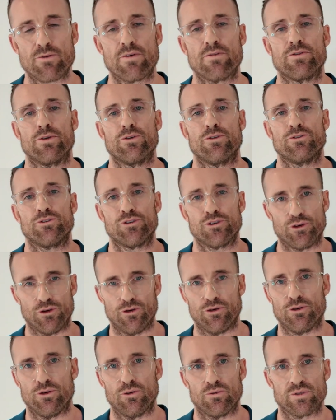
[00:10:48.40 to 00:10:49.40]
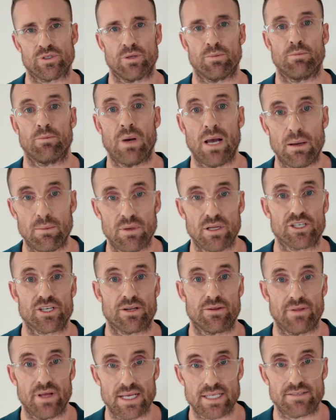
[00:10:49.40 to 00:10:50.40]
reviewed journals
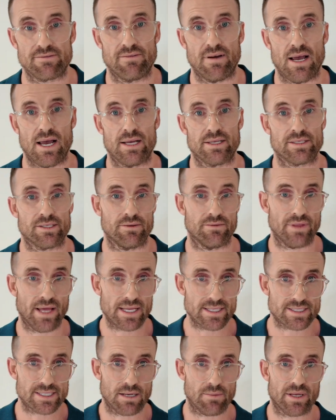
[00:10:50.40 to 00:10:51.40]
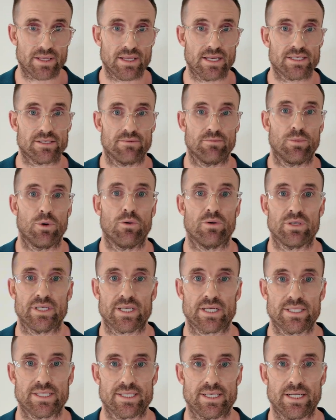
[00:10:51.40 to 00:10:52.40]
published thus far. So that's something that's important
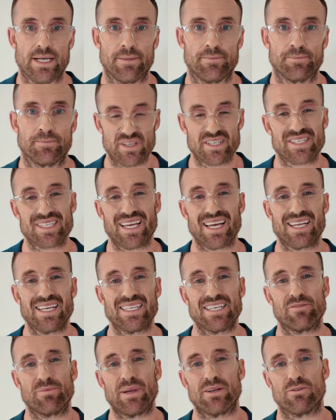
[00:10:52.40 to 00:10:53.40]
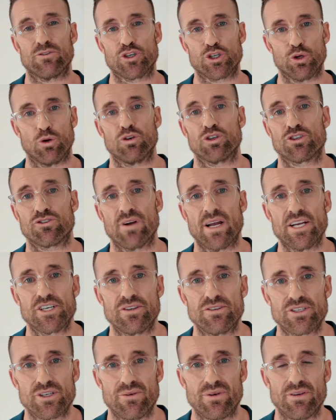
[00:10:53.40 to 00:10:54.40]
to consider. The studies have been of short
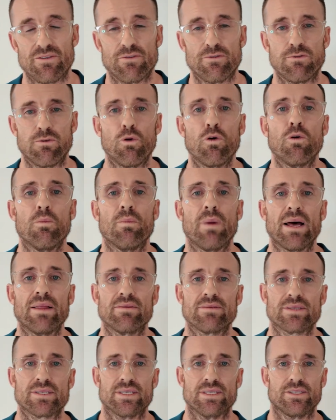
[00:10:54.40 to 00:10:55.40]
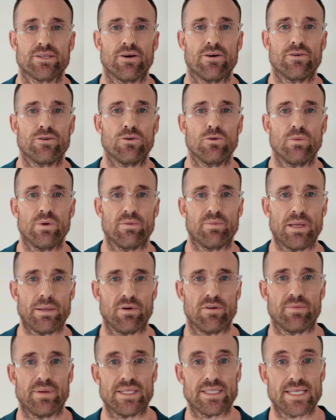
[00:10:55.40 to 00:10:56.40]
duration, so only four months in total, where
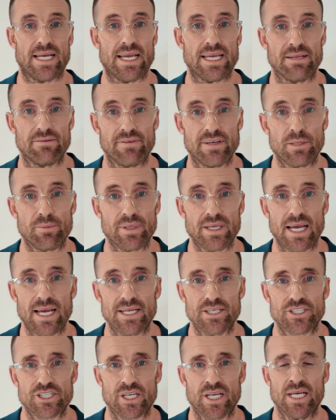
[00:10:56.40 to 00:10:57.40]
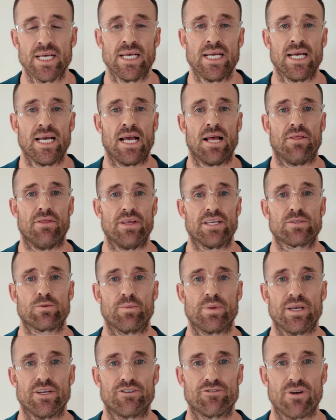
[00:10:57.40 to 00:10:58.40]
people have been taking VDPH. This
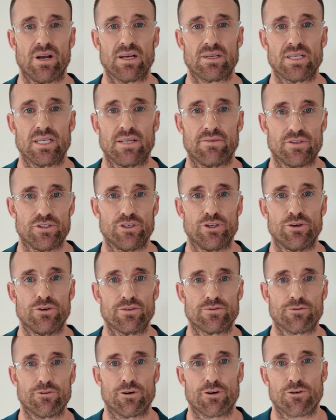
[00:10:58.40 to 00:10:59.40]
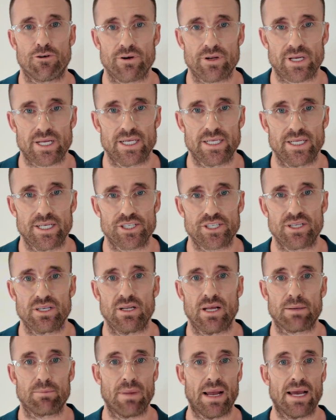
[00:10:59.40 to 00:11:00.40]
would be a drug that, if it was used for a chronic condition
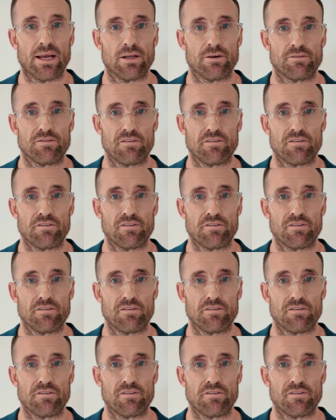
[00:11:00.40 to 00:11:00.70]
like male or